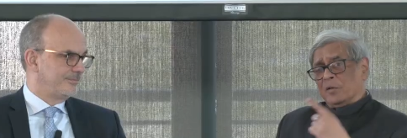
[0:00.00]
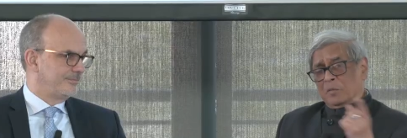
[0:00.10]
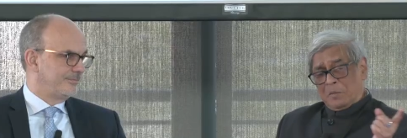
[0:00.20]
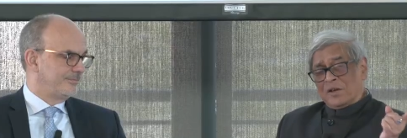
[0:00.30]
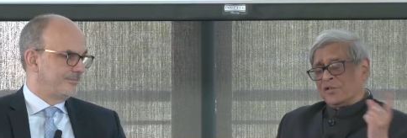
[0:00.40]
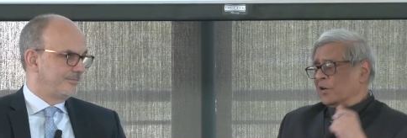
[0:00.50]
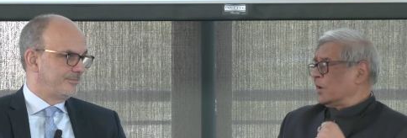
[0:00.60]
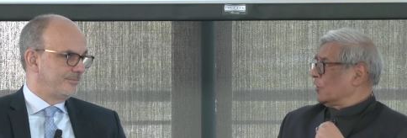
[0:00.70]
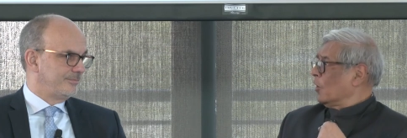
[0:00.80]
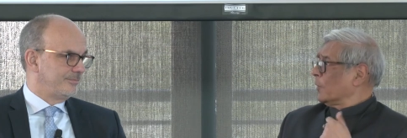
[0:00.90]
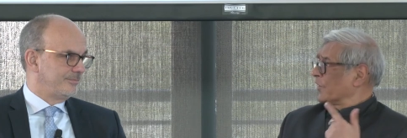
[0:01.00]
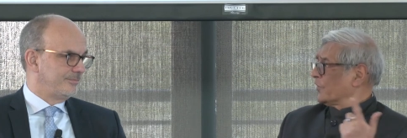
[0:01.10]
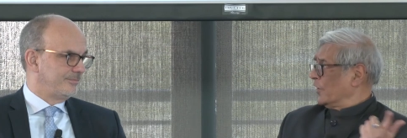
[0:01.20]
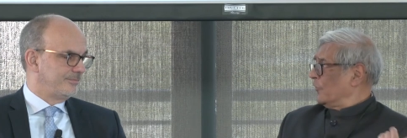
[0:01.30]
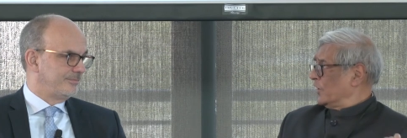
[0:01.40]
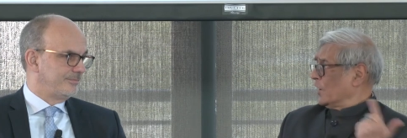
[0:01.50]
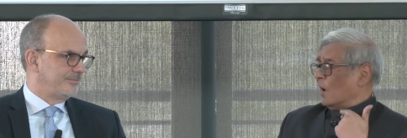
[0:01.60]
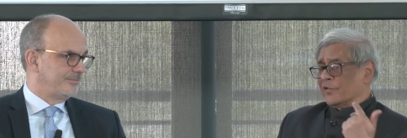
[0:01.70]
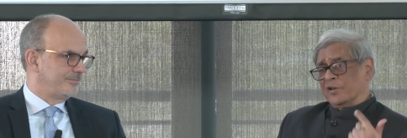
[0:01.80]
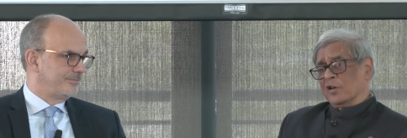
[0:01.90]
Speaker 1: mentioned economic survey, the
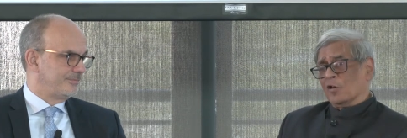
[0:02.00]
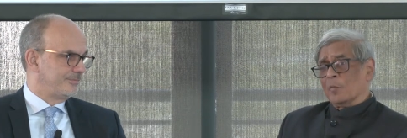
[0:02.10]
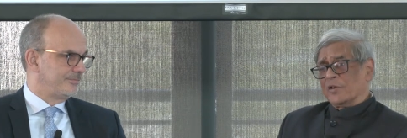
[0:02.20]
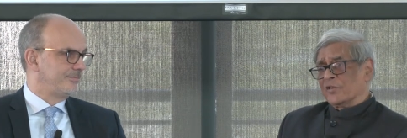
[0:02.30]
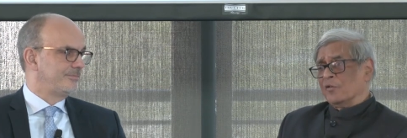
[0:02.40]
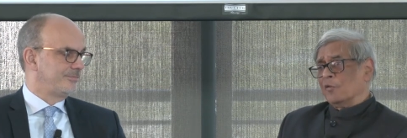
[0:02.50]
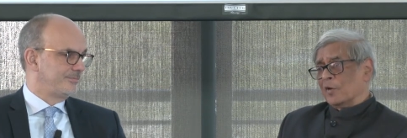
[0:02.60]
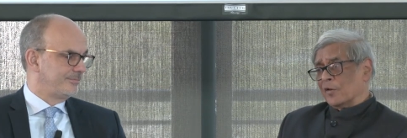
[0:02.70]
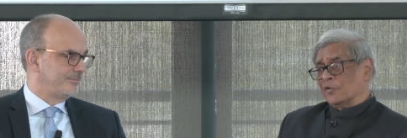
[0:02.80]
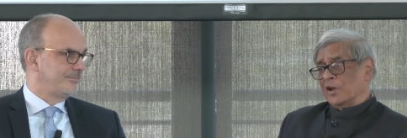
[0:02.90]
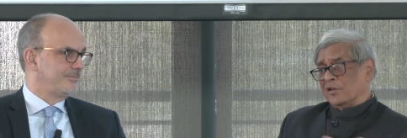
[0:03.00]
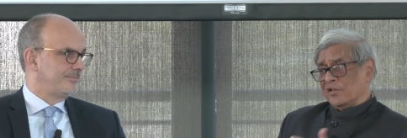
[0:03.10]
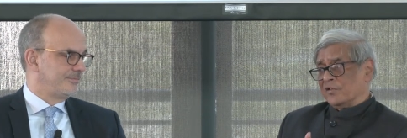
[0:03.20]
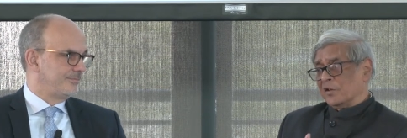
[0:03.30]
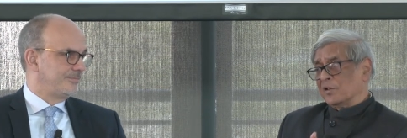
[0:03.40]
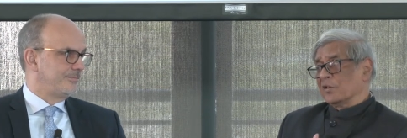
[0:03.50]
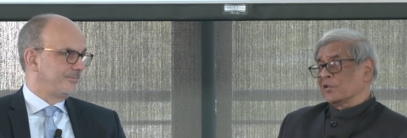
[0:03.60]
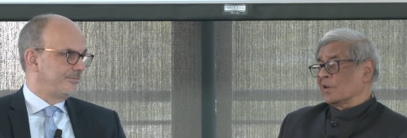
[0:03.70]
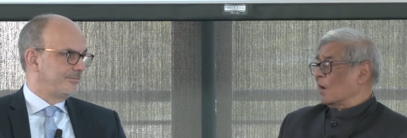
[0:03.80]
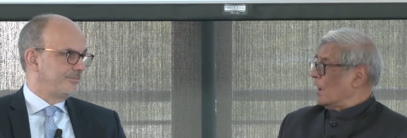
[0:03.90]
last economic survey, one of the interesting things
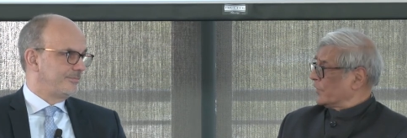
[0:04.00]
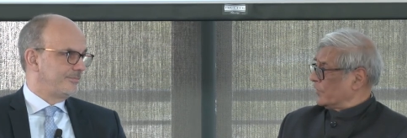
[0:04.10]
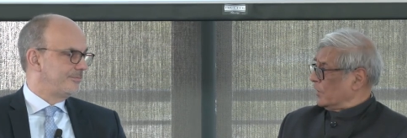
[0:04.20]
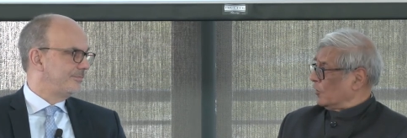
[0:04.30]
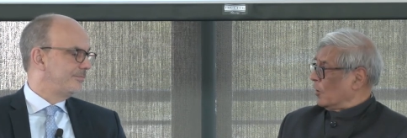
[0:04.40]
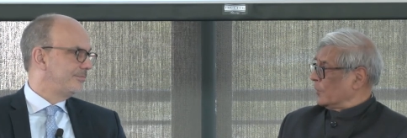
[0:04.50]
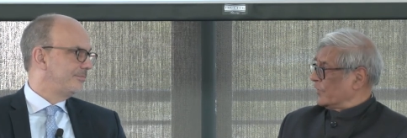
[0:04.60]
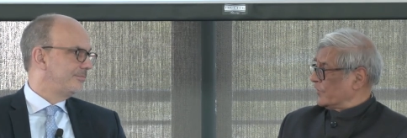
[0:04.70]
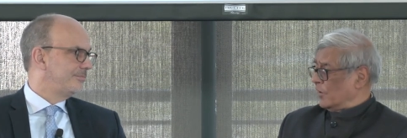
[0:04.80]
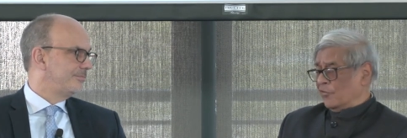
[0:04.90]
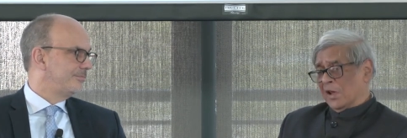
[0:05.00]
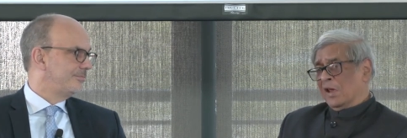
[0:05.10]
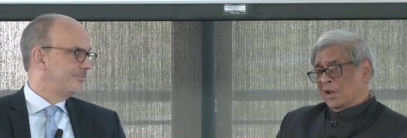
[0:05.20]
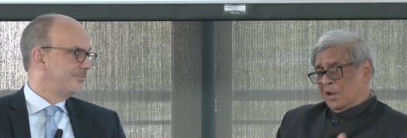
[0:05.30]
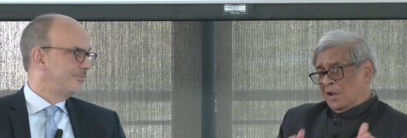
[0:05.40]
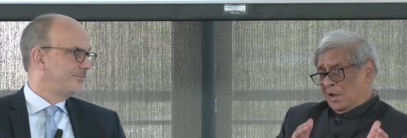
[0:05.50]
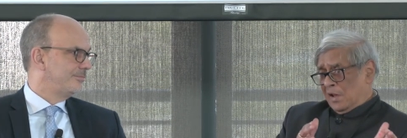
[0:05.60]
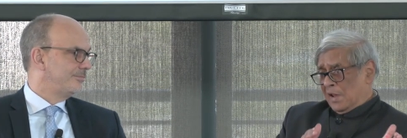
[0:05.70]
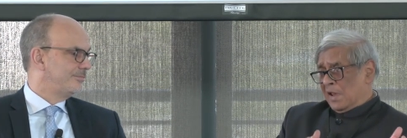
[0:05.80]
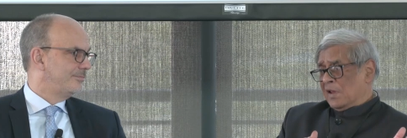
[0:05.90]
in the last economic survey
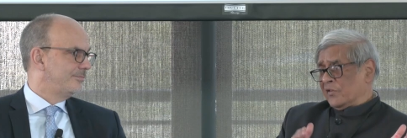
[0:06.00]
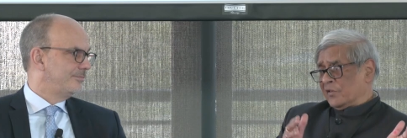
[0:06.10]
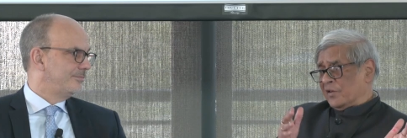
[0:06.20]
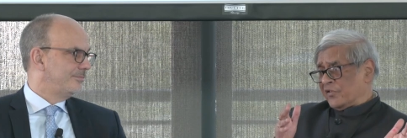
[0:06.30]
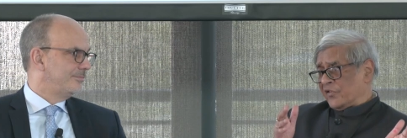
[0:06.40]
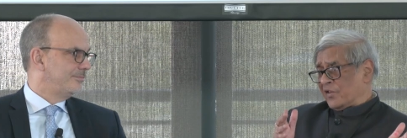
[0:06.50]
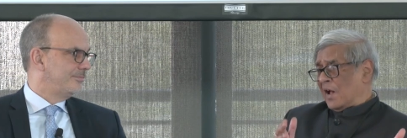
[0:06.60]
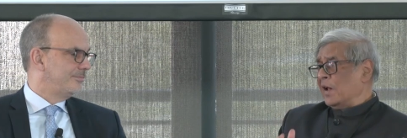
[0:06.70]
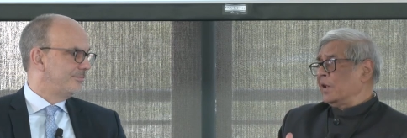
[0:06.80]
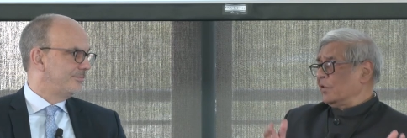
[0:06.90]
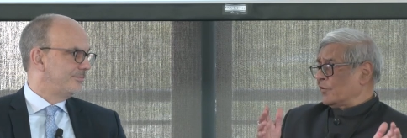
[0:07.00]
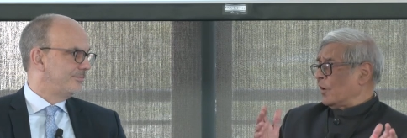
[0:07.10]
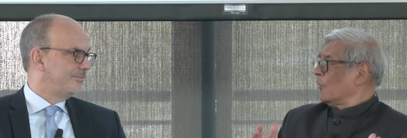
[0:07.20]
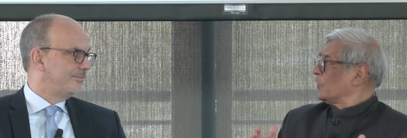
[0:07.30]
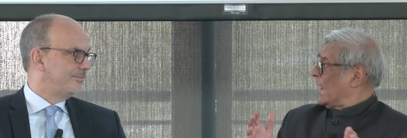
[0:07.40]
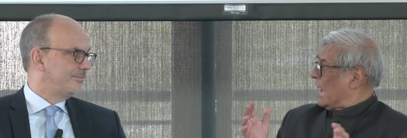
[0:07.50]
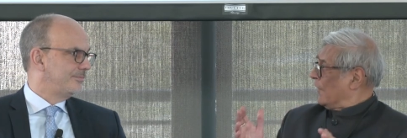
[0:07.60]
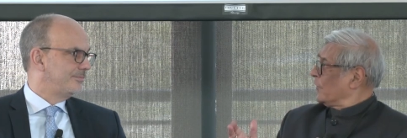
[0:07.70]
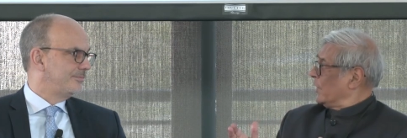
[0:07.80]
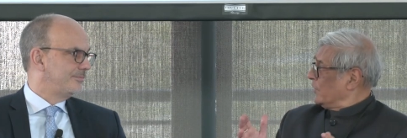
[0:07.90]
is the size of the
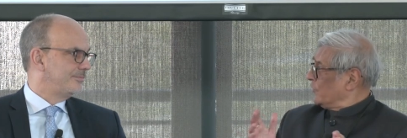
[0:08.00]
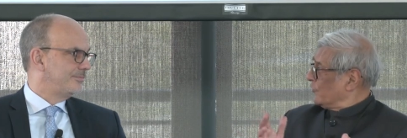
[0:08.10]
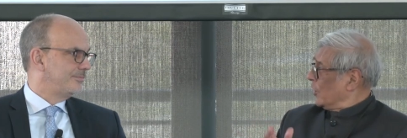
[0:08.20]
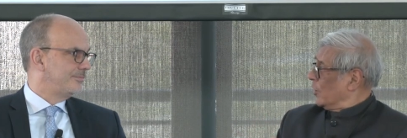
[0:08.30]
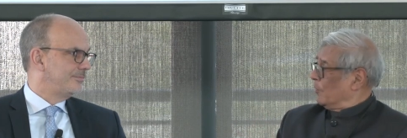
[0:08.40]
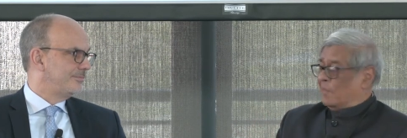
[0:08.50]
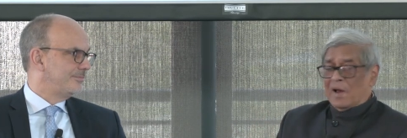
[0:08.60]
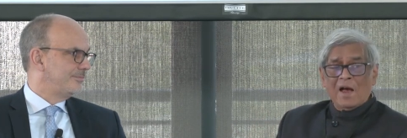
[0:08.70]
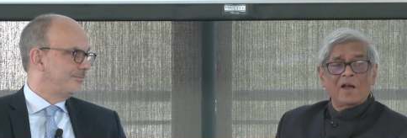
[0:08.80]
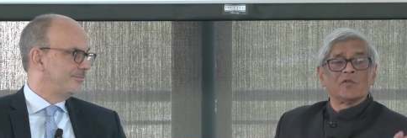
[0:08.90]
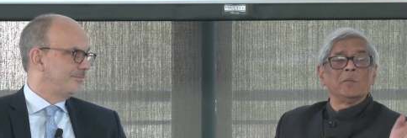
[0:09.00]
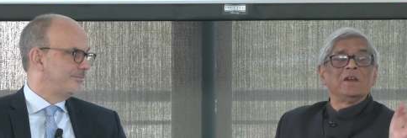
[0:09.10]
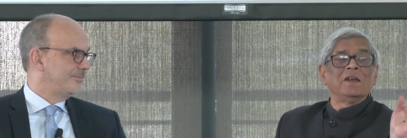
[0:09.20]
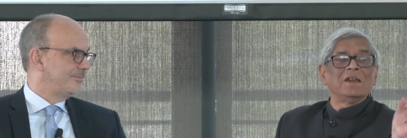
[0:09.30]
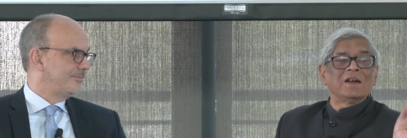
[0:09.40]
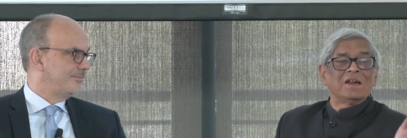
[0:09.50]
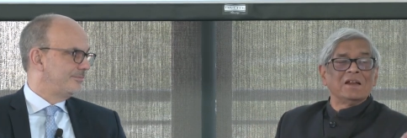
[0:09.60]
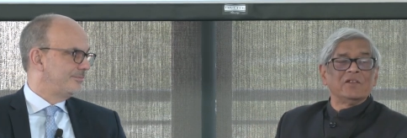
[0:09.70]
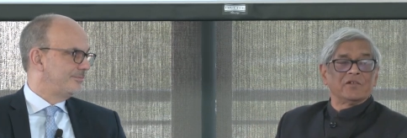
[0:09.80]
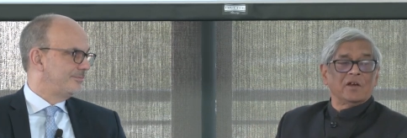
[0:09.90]
average firm has been
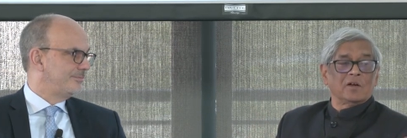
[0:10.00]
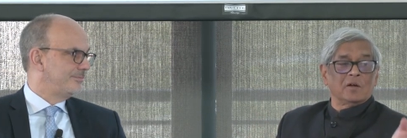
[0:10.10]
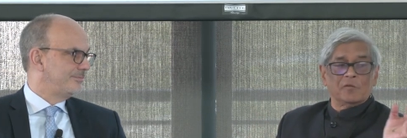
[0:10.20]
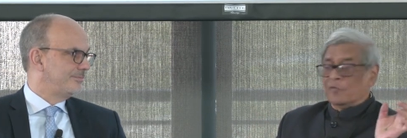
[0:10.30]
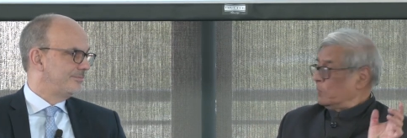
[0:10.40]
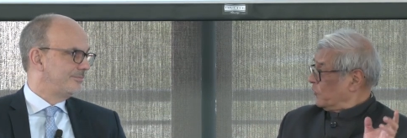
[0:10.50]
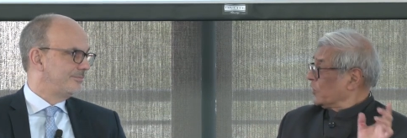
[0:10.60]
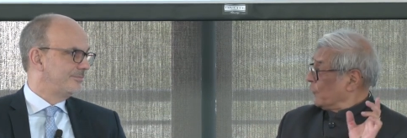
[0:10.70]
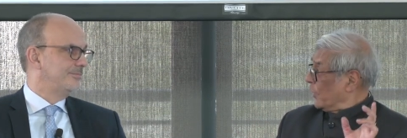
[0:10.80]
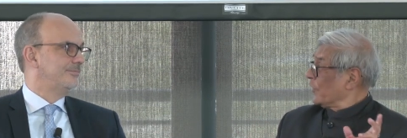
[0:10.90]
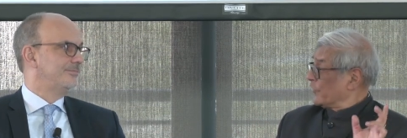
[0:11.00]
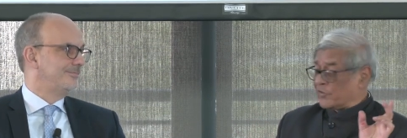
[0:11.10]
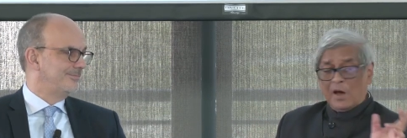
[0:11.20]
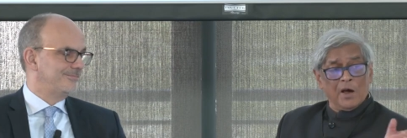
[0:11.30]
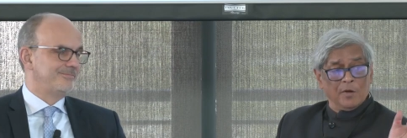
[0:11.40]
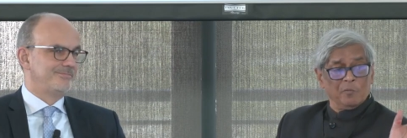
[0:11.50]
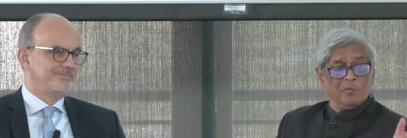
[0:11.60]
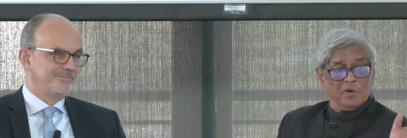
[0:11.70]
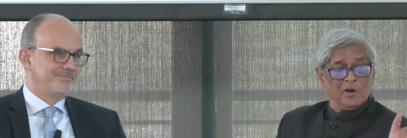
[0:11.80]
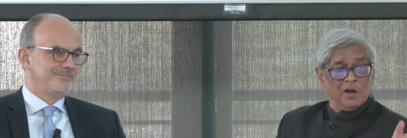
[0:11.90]
increasing for the mm. first time
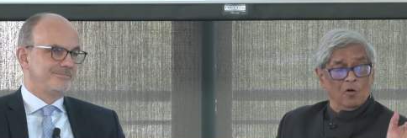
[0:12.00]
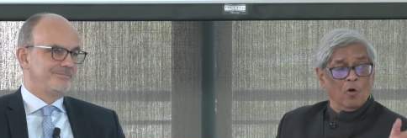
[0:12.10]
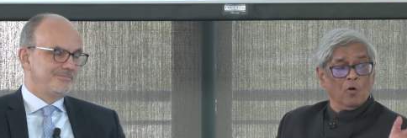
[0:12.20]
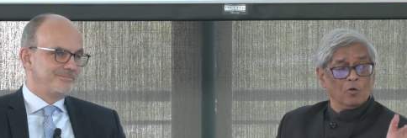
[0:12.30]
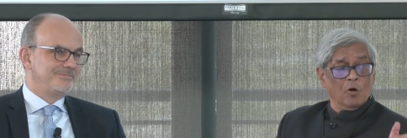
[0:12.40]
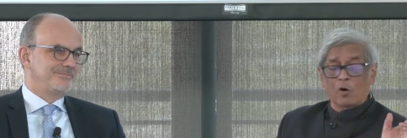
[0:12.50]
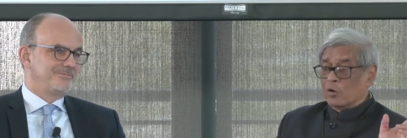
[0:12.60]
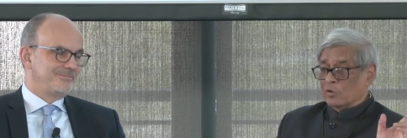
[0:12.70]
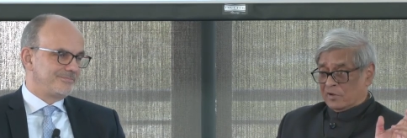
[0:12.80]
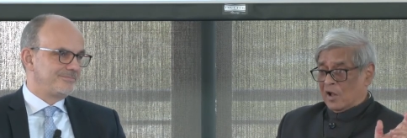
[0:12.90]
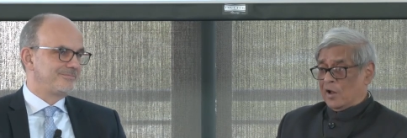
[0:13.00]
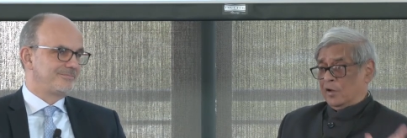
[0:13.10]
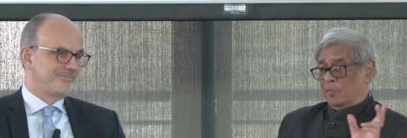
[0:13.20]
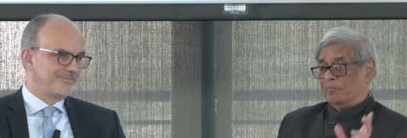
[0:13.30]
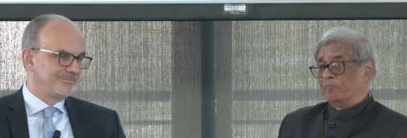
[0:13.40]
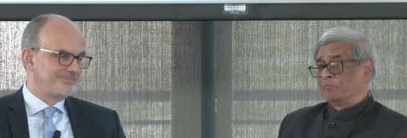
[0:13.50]
in a long, long time.